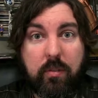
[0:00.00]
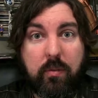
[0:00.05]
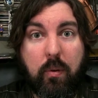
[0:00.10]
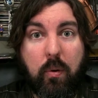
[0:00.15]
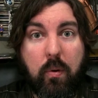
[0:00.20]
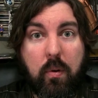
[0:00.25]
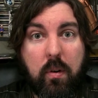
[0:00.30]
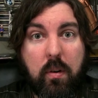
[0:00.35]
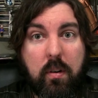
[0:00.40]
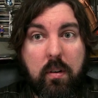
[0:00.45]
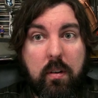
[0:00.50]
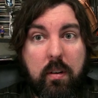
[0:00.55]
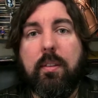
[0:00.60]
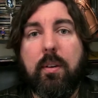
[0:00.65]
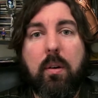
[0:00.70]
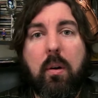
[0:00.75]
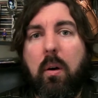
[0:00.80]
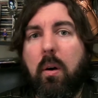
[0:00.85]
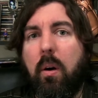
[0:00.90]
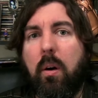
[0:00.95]
of Horror,
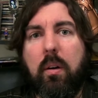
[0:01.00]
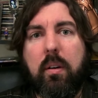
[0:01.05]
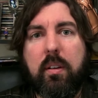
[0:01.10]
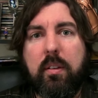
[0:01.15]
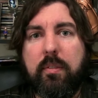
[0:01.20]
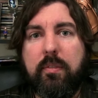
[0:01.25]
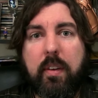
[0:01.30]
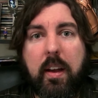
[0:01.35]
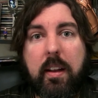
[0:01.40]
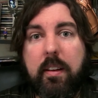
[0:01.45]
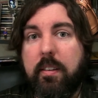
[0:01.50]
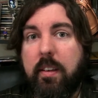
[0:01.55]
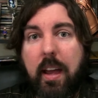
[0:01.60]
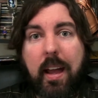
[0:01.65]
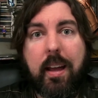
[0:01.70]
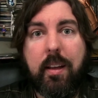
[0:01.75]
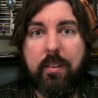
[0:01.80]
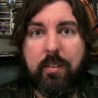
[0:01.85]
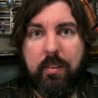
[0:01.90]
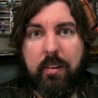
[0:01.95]
they're all
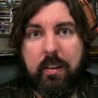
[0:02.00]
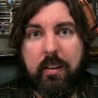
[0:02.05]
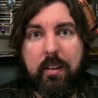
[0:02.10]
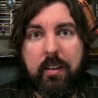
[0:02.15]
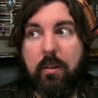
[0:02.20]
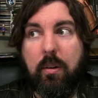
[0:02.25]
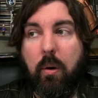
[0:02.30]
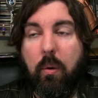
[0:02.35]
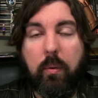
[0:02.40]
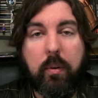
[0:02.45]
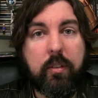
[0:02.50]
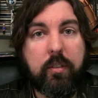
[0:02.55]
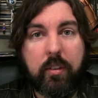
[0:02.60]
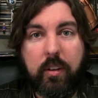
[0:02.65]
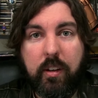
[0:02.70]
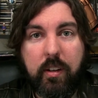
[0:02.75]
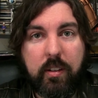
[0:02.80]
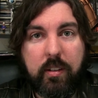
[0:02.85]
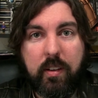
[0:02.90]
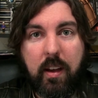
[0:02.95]
fantastic. They're always a
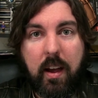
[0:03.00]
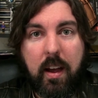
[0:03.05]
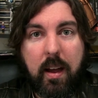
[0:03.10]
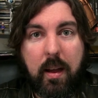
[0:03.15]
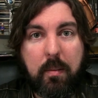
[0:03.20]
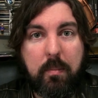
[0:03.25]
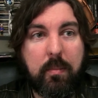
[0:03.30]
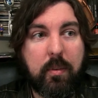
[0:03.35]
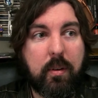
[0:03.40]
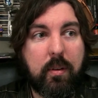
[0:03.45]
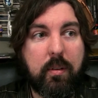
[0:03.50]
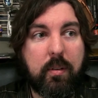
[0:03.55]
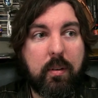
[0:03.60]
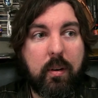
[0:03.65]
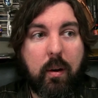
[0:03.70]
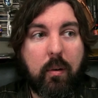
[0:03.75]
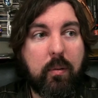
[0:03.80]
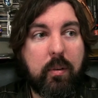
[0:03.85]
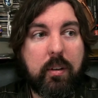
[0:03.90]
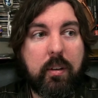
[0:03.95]
good time. They're
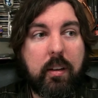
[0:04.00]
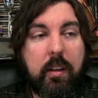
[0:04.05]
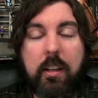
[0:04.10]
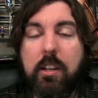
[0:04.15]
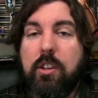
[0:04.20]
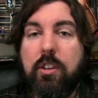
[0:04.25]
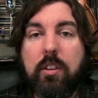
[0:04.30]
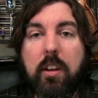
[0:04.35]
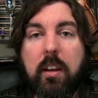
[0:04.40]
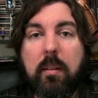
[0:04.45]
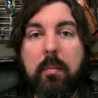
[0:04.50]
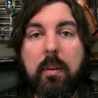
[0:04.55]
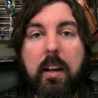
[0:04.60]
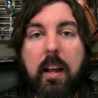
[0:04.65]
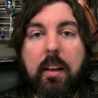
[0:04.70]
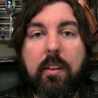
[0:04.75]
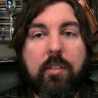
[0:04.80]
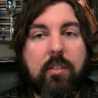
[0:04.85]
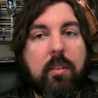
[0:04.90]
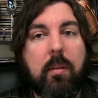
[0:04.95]
always, each segment
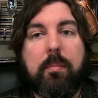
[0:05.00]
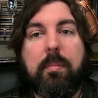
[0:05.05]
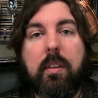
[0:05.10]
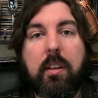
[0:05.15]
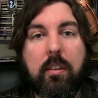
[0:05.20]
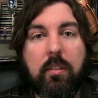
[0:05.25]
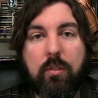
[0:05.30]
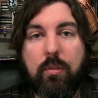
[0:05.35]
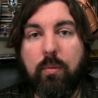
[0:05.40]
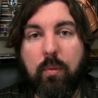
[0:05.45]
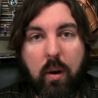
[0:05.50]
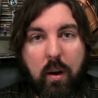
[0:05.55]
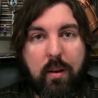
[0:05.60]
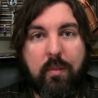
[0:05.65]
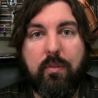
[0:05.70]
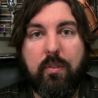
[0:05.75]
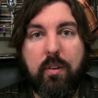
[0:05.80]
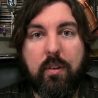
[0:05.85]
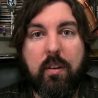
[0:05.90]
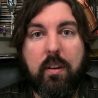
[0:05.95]
has something to
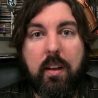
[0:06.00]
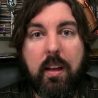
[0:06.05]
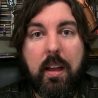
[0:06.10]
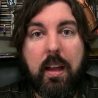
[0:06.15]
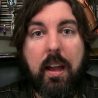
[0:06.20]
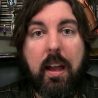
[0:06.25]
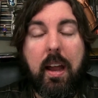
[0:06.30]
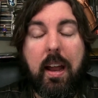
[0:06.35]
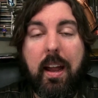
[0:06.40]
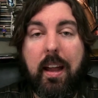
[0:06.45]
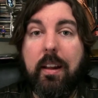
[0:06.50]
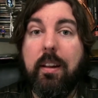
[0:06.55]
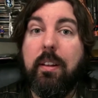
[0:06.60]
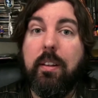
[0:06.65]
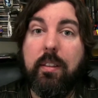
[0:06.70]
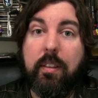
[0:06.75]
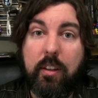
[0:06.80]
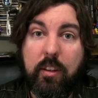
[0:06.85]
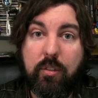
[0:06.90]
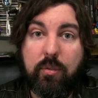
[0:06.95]
offer. And
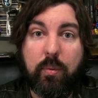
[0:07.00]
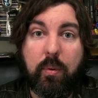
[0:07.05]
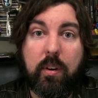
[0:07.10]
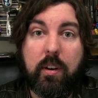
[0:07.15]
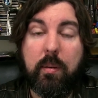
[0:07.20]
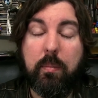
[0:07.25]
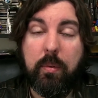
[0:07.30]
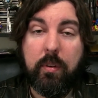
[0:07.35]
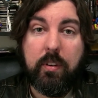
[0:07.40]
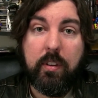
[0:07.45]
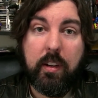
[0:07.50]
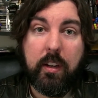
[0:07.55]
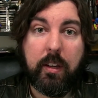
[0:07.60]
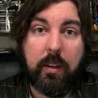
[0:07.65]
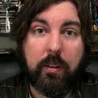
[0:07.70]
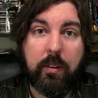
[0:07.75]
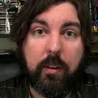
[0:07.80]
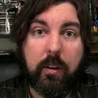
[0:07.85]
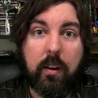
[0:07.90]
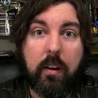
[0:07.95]
in this one in
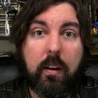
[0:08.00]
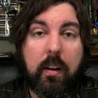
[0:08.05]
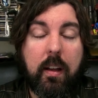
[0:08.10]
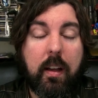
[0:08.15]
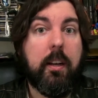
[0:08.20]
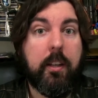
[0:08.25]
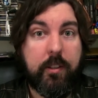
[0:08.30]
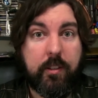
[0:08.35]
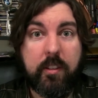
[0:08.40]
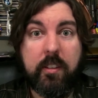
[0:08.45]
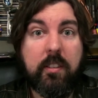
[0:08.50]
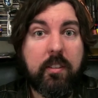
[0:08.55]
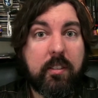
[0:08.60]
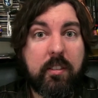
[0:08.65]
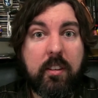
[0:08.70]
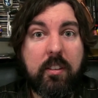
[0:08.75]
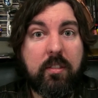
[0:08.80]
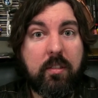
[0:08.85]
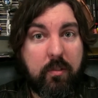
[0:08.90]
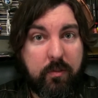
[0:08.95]
particular, it's in
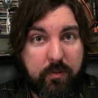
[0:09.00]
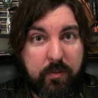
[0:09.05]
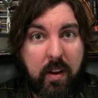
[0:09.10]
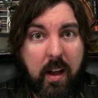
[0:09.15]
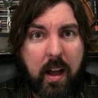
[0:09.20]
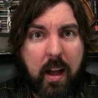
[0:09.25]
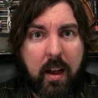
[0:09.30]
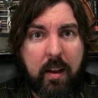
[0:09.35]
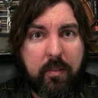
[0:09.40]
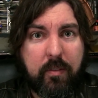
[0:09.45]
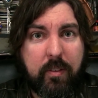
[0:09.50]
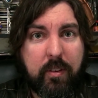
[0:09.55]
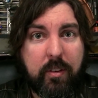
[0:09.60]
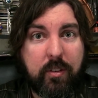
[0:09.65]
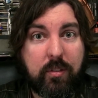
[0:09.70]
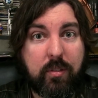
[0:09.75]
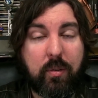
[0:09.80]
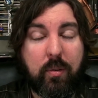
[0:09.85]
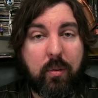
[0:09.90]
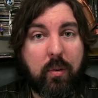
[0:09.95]
season 5,
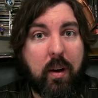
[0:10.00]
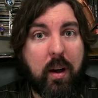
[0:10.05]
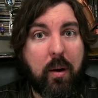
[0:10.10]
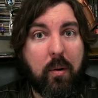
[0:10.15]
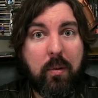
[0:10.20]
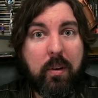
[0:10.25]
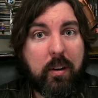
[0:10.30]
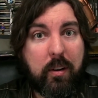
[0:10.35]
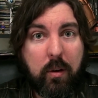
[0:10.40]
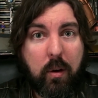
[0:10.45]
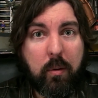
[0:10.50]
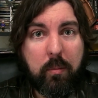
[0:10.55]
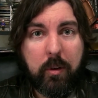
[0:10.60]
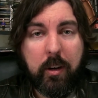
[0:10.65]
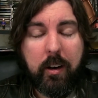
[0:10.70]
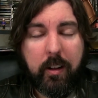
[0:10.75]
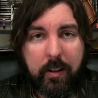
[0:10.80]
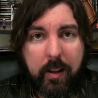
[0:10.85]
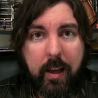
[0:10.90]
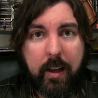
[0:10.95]
so I already know I'm
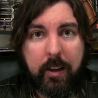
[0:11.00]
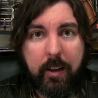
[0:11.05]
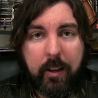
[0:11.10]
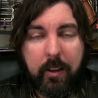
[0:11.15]
gonna like